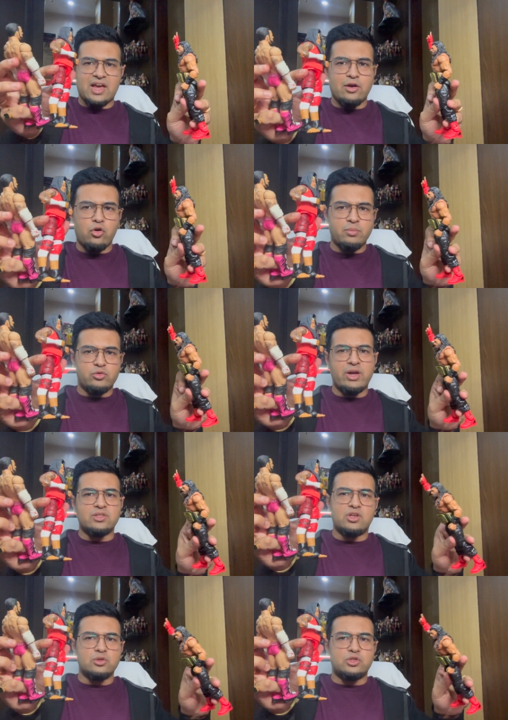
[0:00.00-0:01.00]
and Roman Reigns
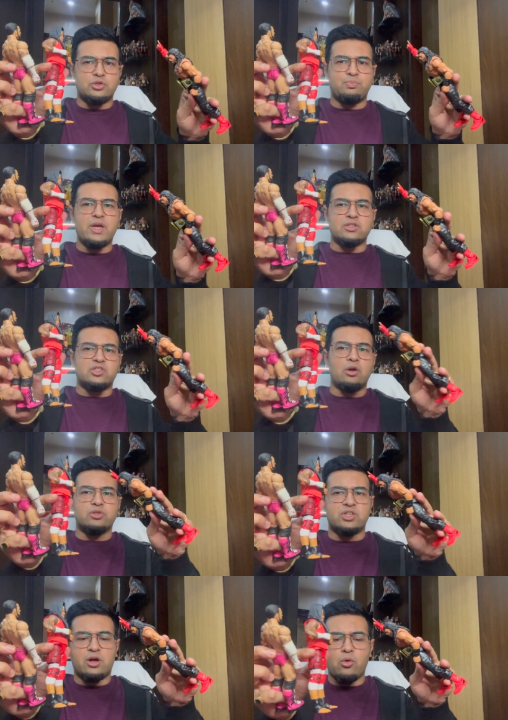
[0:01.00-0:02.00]
goes to spear Solo
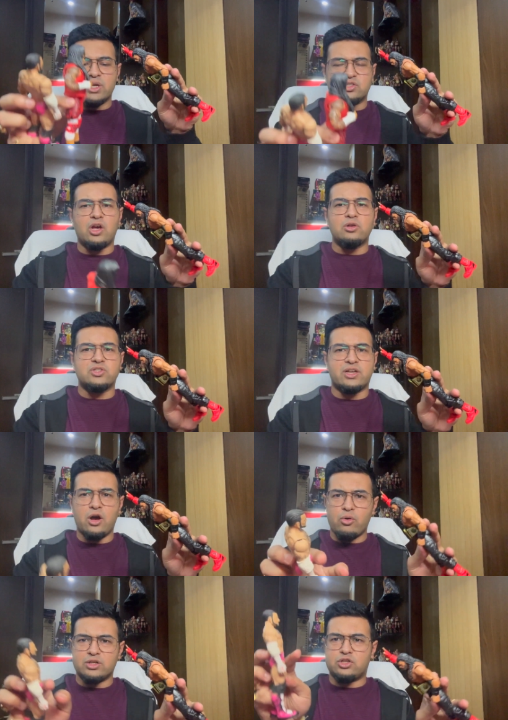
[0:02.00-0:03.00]
Sikoa. Solo
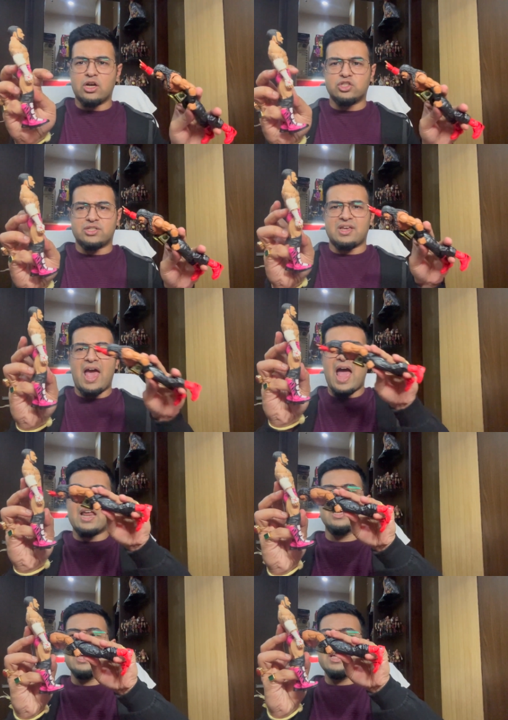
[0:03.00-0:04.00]
Sikoa dodges,
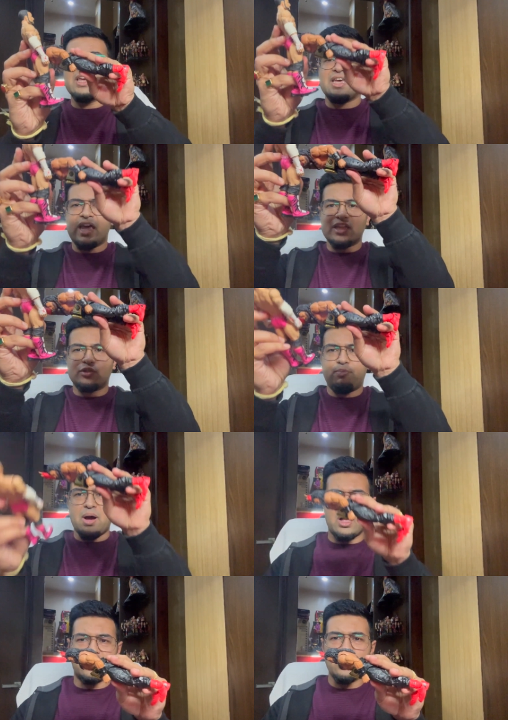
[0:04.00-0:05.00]
and he hits
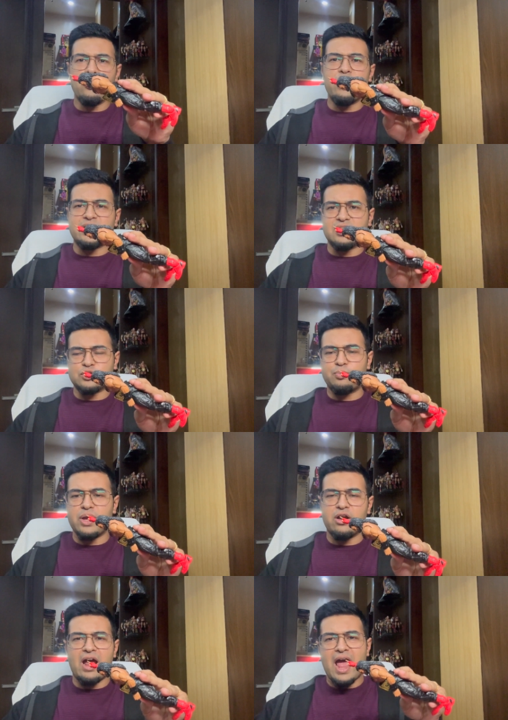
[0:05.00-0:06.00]
Punk with the
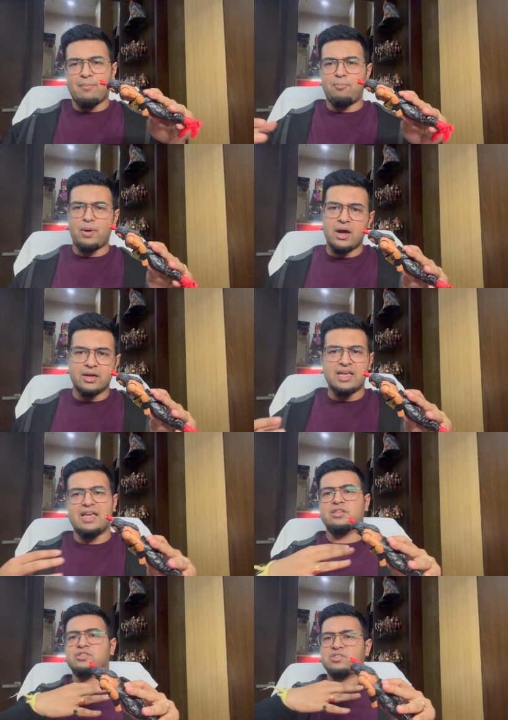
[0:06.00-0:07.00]
spear, and Punk
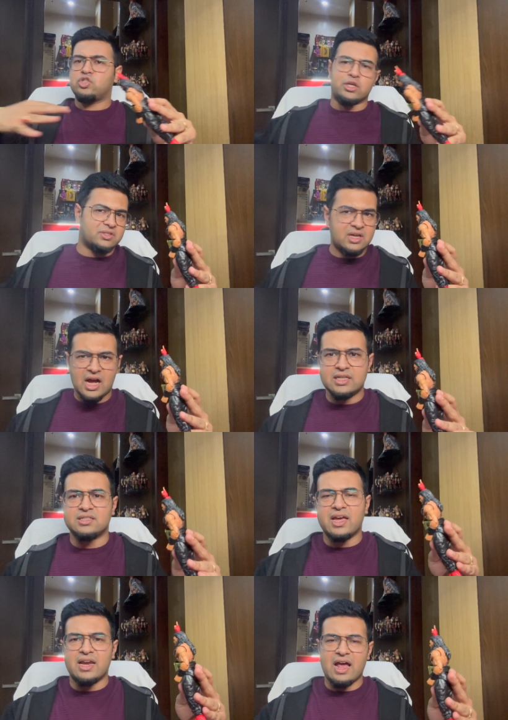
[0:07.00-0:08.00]
is just cut
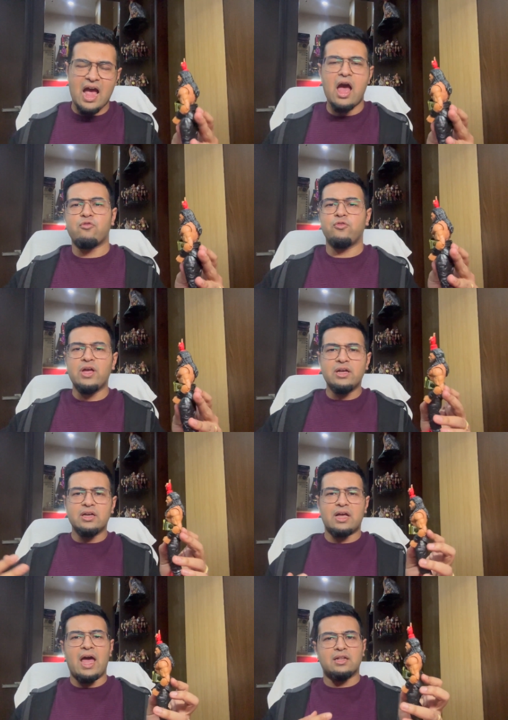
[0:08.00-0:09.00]
in half.
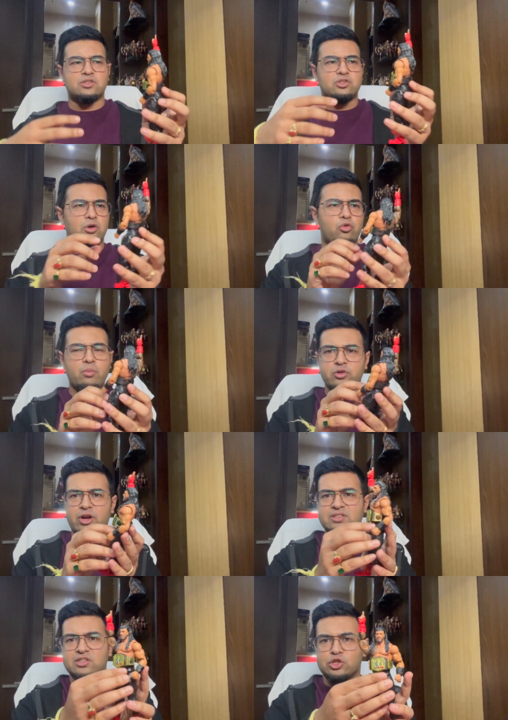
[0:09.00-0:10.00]
And Roman
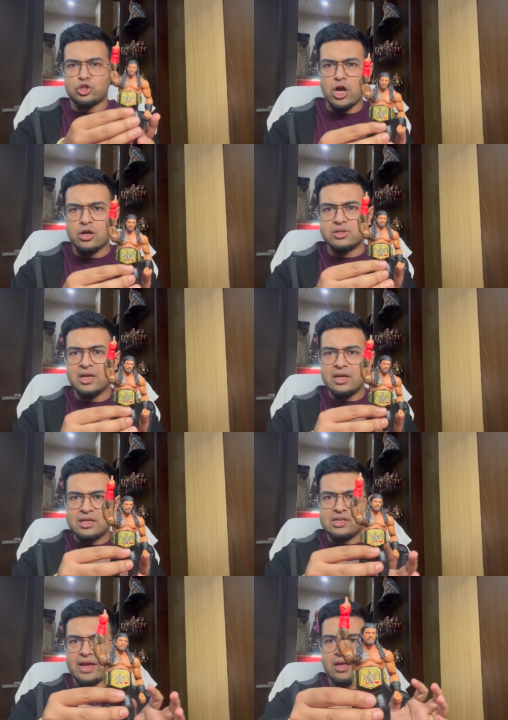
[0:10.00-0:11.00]
Reigns is shocked.
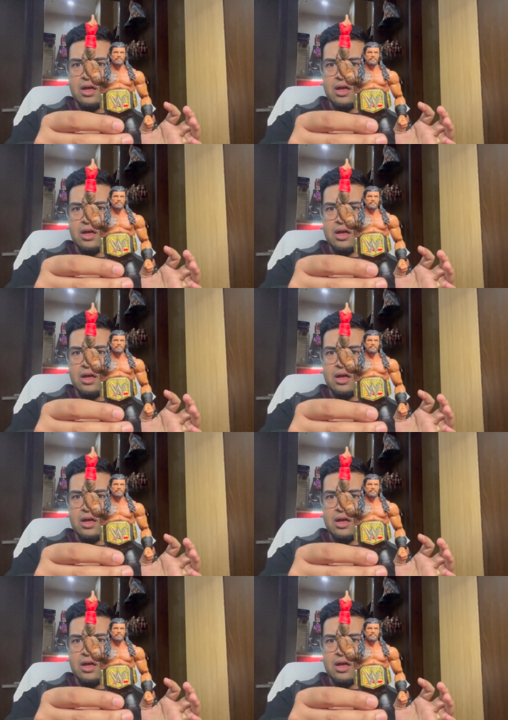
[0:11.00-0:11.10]
He's like,